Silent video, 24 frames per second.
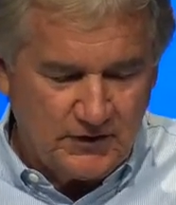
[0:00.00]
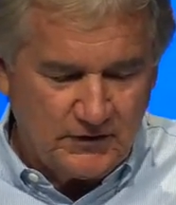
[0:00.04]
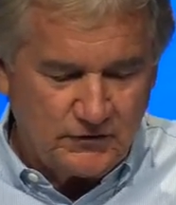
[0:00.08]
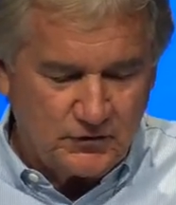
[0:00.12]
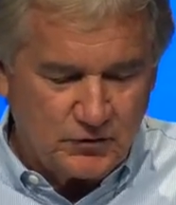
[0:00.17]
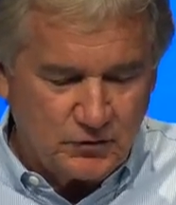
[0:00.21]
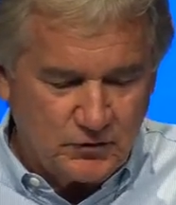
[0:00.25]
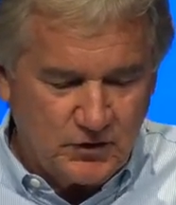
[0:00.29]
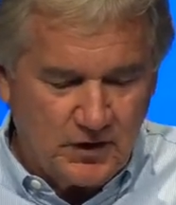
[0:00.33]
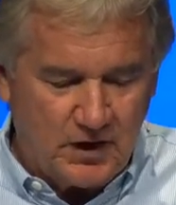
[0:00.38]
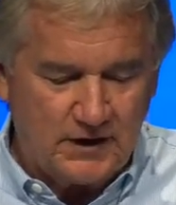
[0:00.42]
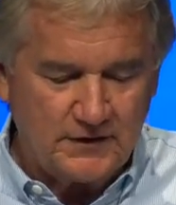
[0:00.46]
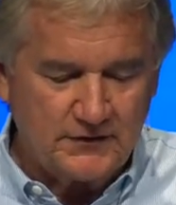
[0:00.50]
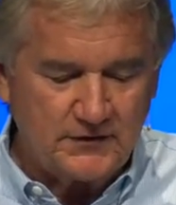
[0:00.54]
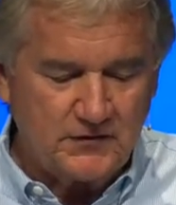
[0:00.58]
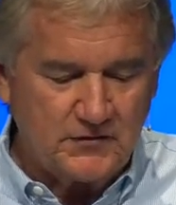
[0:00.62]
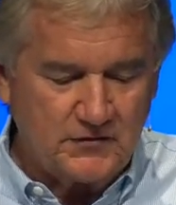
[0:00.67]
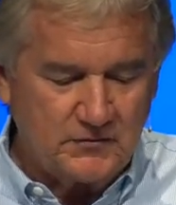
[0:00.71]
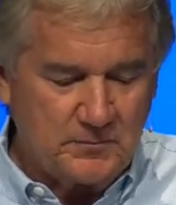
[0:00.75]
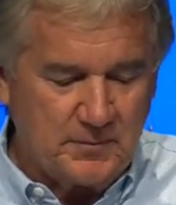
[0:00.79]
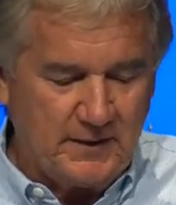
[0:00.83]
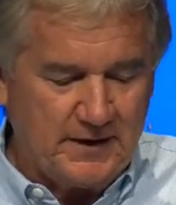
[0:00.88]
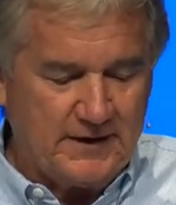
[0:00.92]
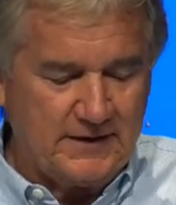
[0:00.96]
Do not
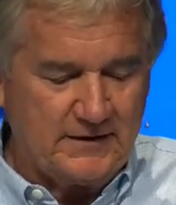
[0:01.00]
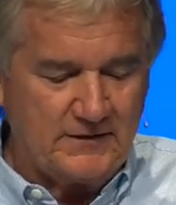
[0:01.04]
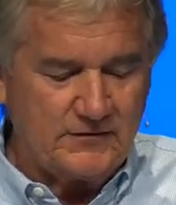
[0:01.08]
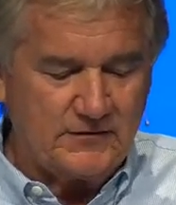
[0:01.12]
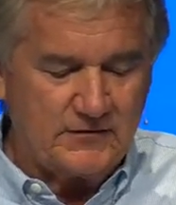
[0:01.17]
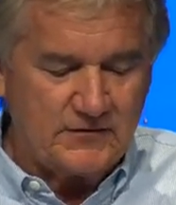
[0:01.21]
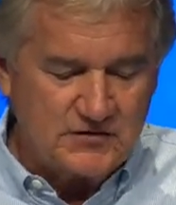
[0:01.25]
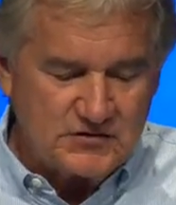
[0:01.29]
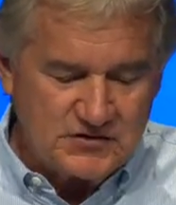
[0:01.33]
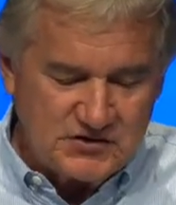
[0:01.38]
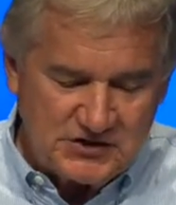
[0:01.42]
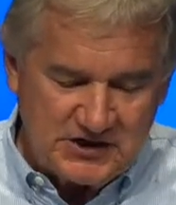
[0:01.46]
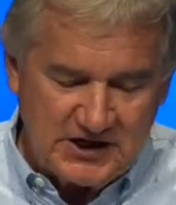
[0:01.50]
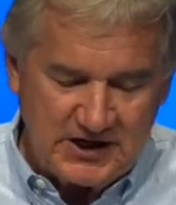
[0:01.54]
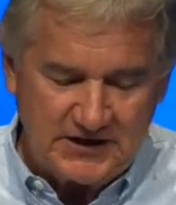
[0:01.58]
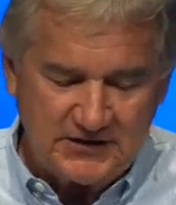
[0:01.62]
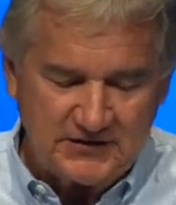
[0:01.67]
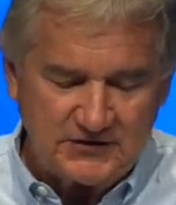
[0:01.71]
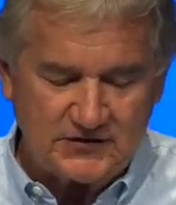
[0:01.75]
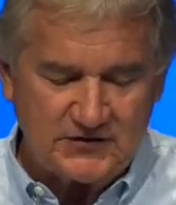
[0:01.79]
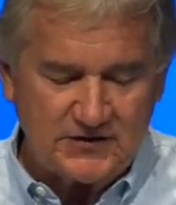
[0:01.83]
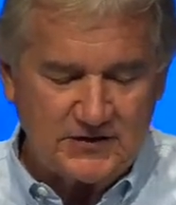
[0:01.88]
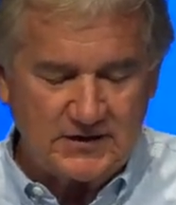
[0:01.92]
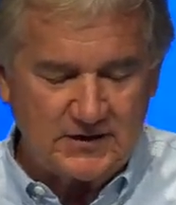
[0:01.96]
despise the
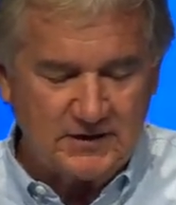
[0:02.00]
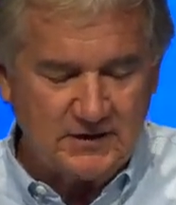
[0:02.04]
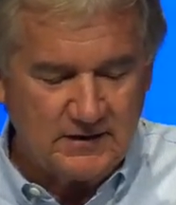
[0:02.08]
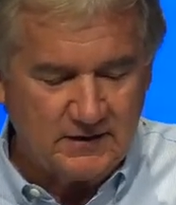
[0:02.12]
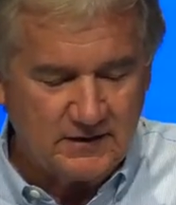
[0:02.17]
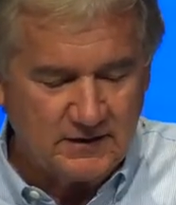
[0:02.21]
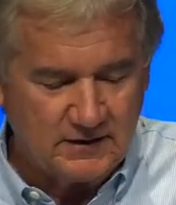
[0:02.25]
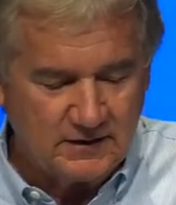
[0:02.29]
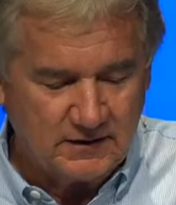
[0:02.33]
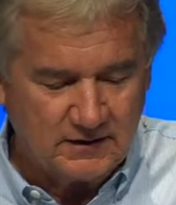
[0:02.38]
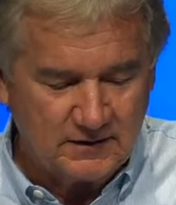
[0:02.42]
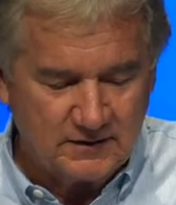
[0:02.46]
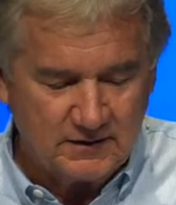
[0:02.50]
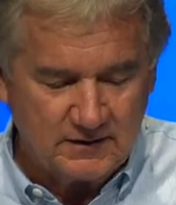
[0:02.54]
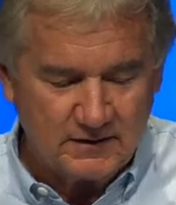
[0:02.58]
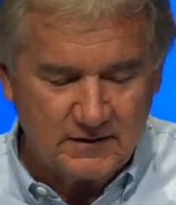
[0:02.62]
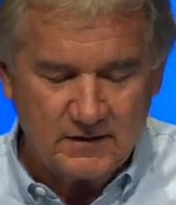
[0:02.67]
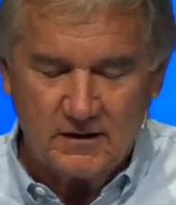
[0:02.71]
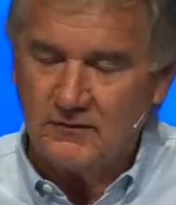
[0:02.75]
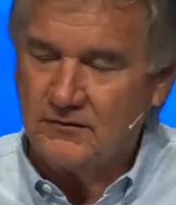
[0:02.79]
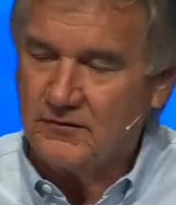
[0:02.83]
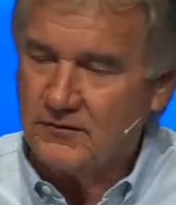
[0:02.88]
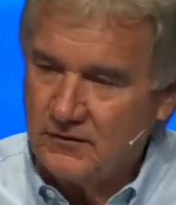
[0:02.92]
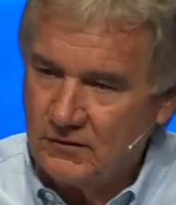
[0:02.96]
chastening
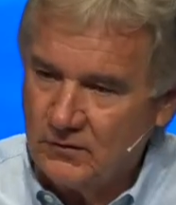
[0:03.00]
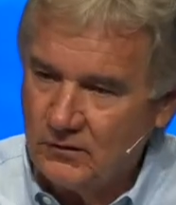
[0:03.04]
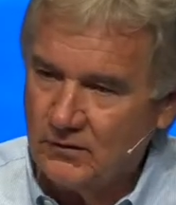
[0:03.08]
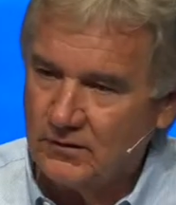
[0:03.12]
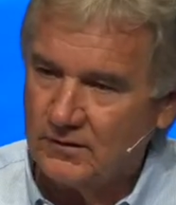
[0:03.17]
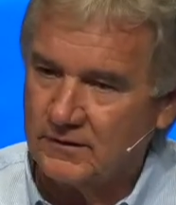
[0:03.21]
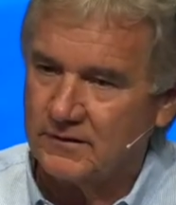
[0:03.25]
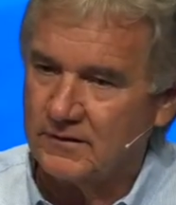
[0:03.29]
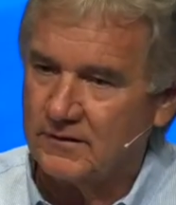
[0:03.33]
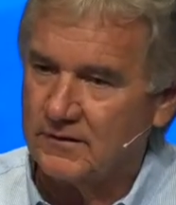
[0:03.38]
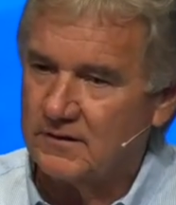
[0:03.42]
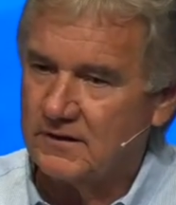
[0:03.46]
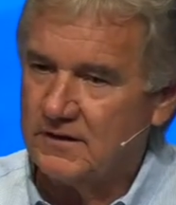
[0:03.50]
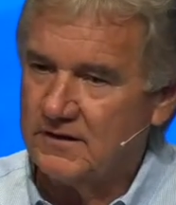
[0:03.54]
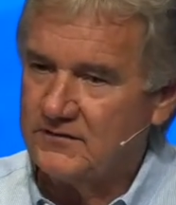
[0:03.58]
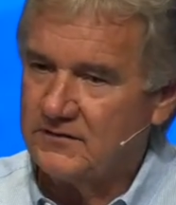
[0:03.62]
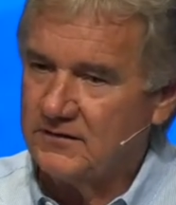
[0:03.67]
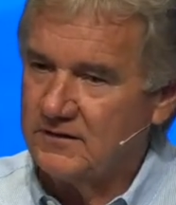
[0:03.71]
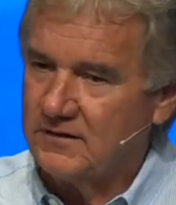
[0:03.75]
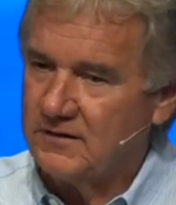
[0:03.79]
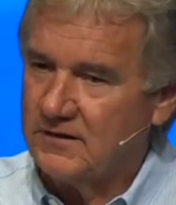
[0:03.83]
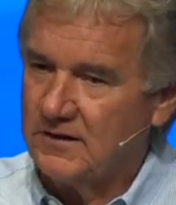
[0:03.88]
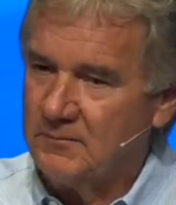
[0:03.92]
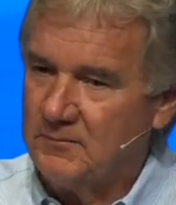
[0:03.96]
of the Lord.
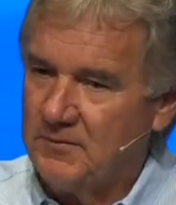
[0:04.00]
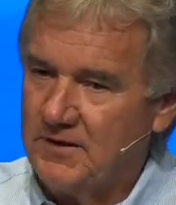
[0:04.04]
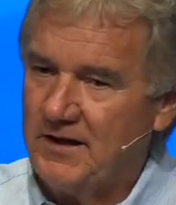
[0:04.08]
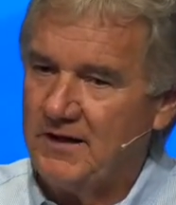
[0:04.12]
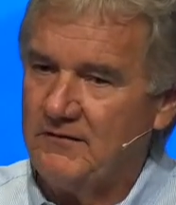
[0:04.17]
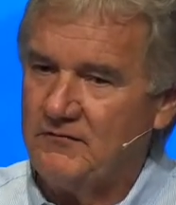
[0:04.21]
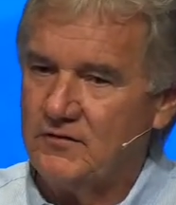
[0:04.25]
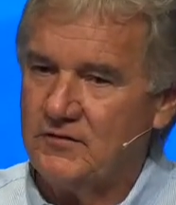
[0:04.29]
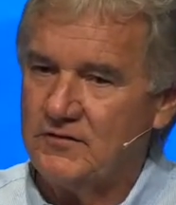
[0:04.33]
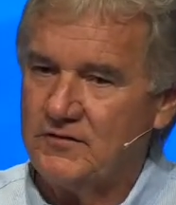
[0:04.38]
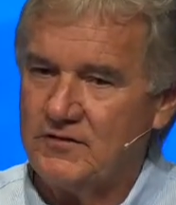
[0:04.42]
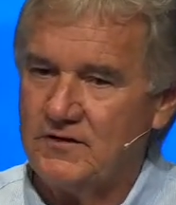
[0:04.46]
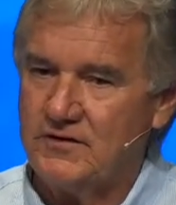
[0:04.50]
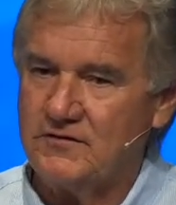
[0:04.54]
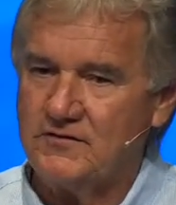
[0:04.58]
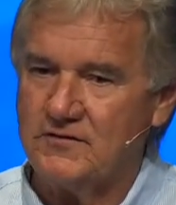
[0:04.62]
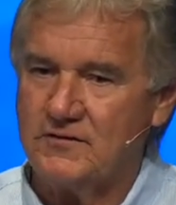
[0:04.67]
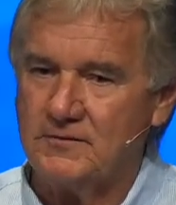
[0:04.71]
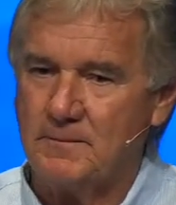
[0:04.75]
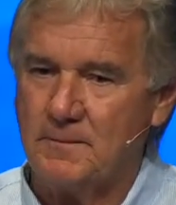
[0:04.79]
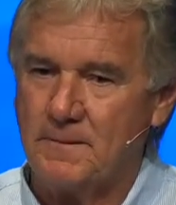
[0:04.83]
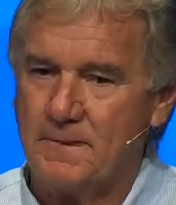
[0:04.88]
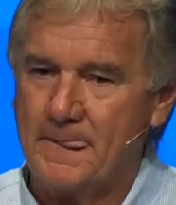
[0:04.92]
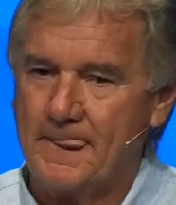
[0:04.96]
Listen, let me have your
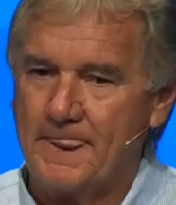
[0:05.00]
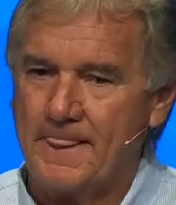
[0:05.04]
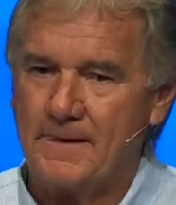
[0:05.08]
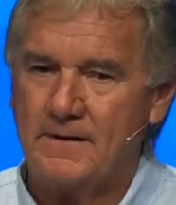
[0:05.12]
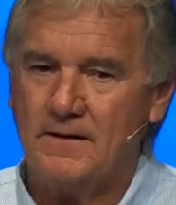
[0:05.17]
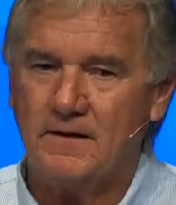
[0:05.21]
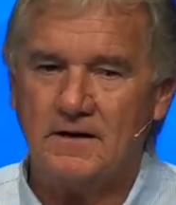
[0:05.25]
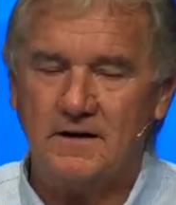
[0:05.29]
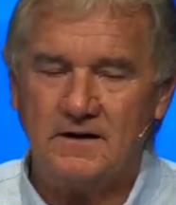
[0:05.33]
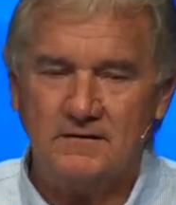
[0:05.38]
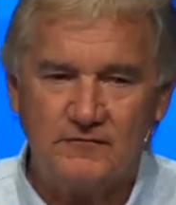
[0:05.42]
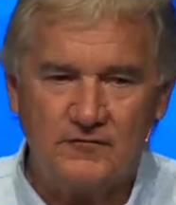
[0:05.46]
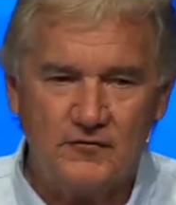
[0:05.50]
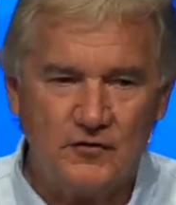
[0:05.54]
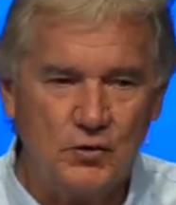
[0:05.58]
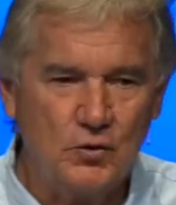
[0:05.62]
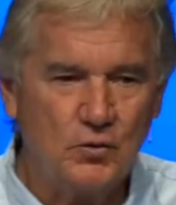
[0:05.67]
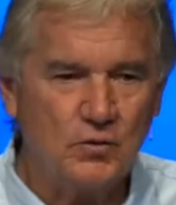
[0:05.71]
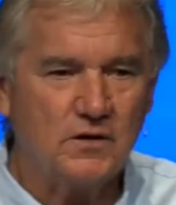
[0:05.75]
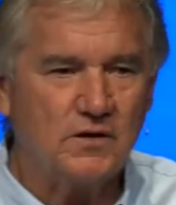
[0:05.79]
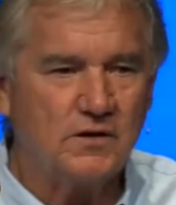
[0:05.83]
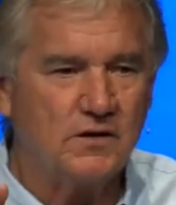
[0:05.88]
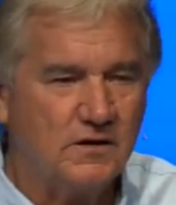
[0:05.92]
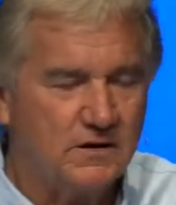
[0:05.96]
attention. If
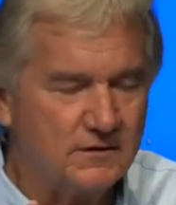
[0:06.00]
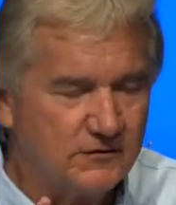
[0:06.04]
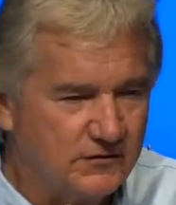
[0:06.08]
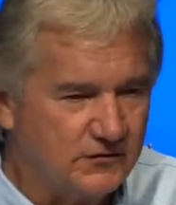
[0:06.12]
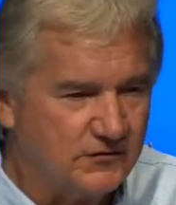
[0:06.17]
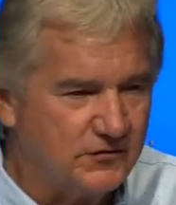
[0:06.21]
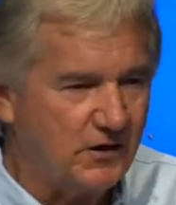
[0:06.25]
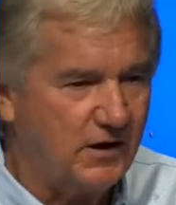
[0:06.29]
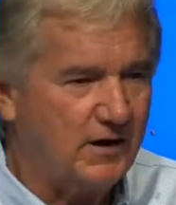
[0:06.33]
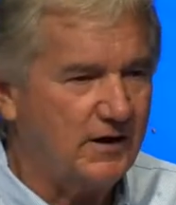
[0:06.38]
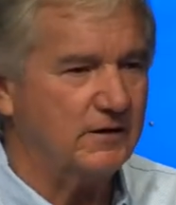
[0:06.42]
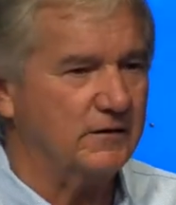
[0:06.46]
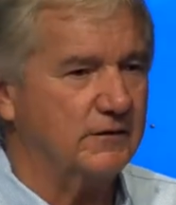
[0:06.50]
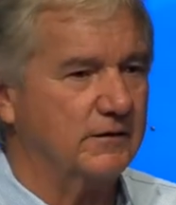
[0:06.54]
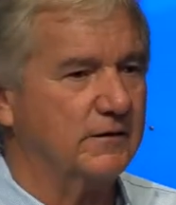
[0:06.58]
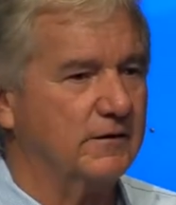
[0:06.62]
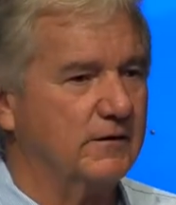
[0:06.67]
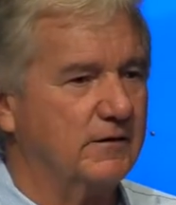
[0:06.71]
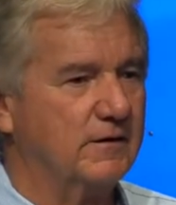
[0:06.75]
you are God's child,